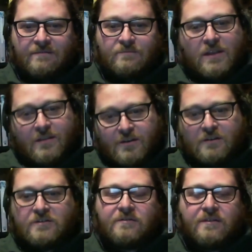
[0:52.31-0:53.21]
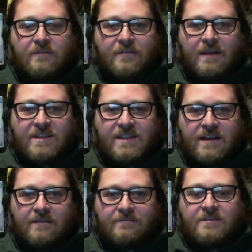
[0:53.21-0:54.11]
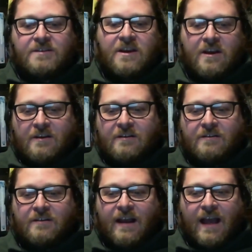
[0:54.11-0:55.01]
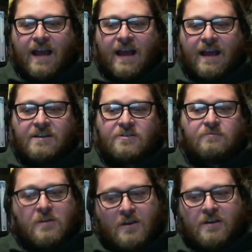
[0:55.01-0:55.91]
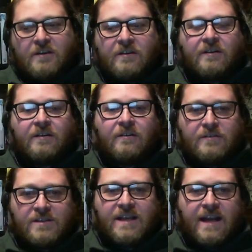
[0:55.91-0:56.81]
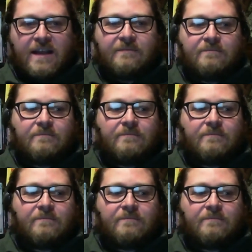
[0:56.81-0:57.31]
so the doctor and the pharmacy, to go uh, to work or study,